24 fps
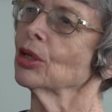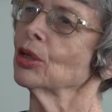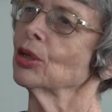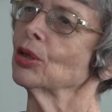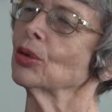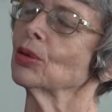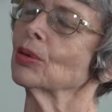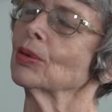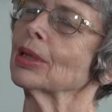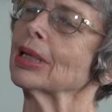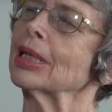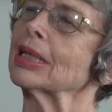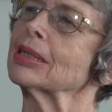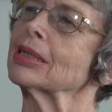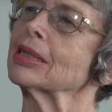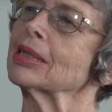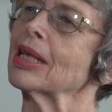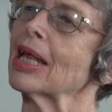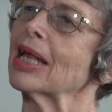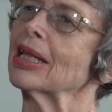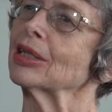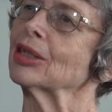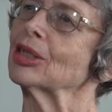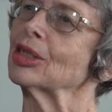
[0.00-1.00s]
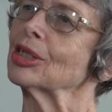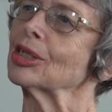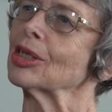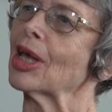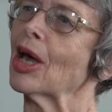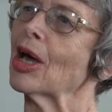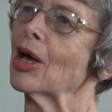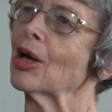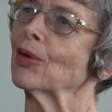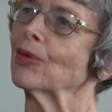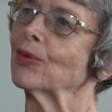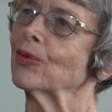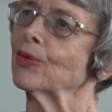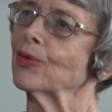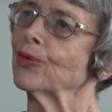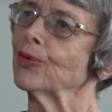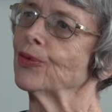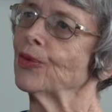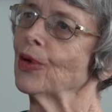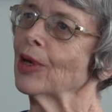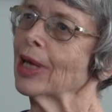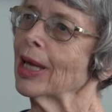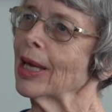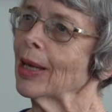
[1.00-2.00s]
you get a sense of
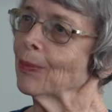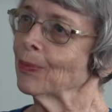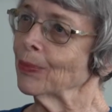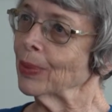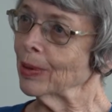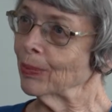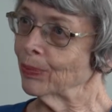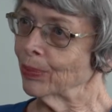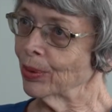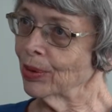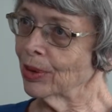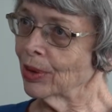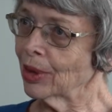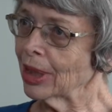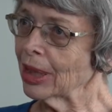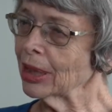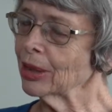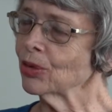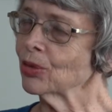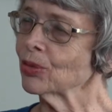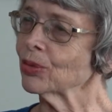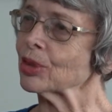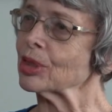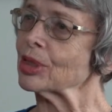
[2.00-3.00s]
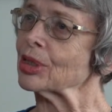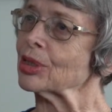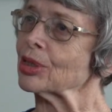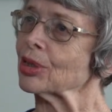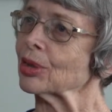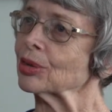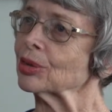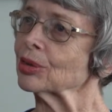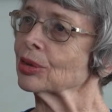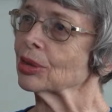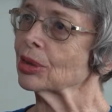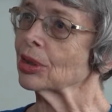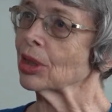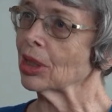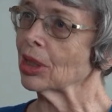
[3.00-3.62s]
people interested